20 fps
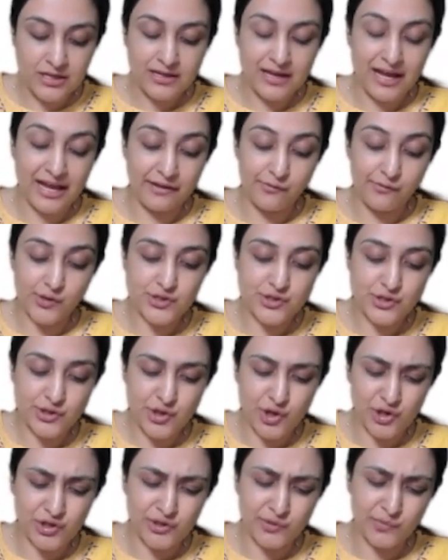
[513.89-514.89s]
I have also
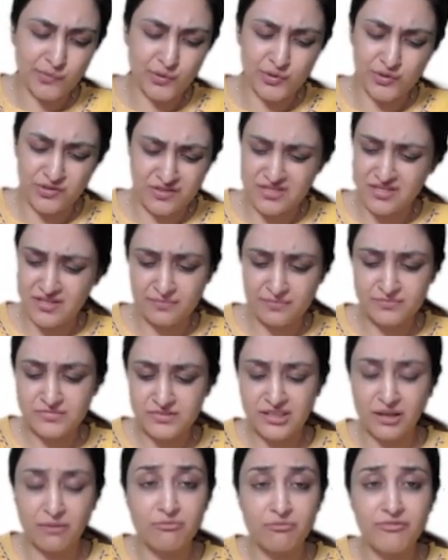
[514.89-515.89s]
talked about this
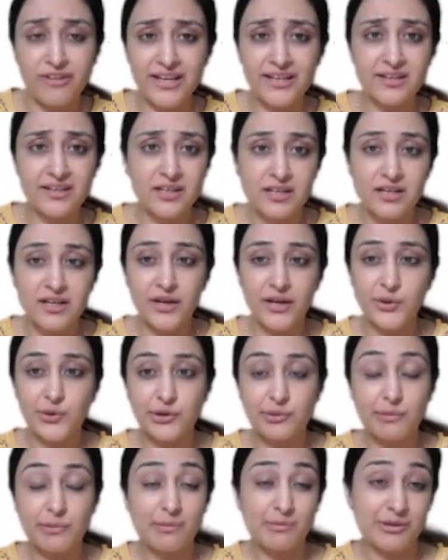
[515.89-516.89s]
somewhere, I don't
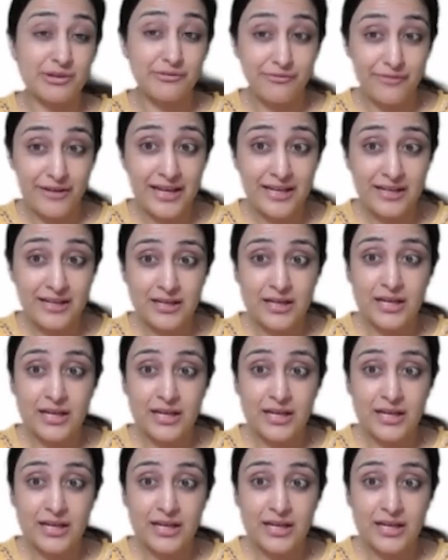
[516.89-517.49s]
remember where.